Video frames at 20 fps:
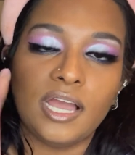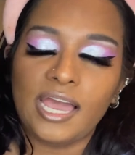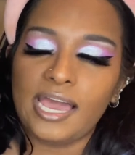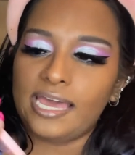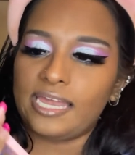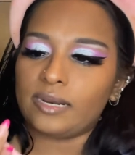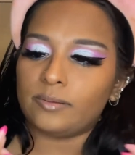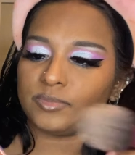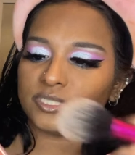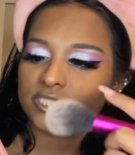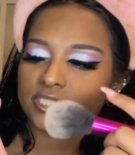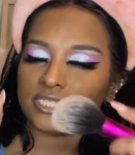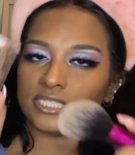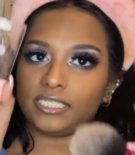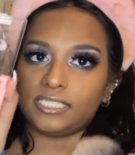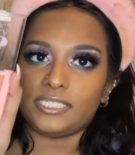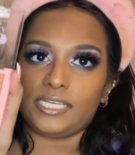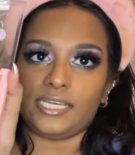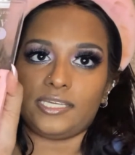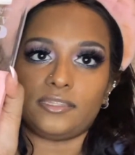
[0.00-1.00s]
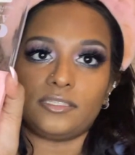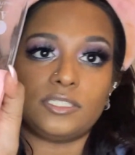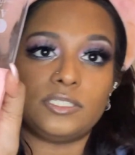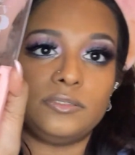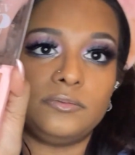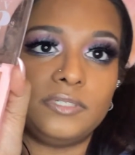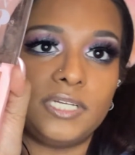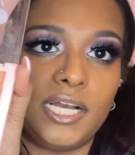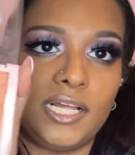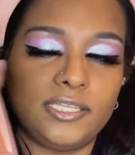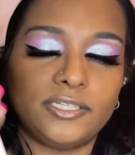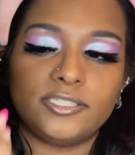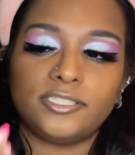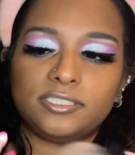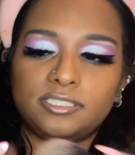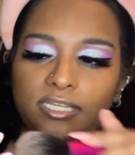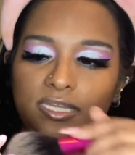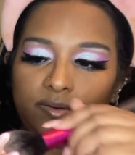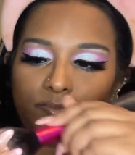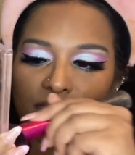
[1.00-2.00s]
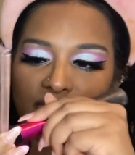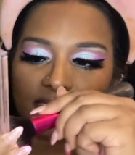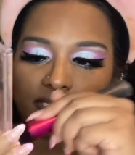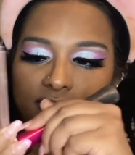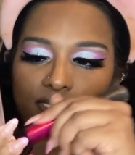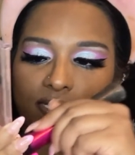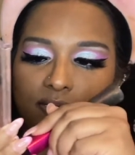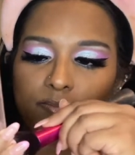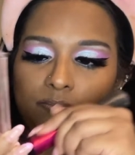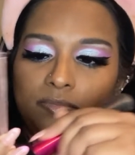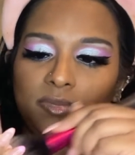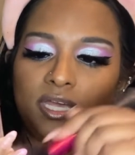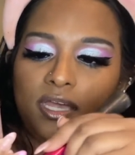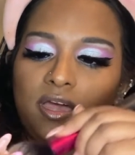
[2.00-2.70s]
And I'm just gonna take the 2 colors and mix them.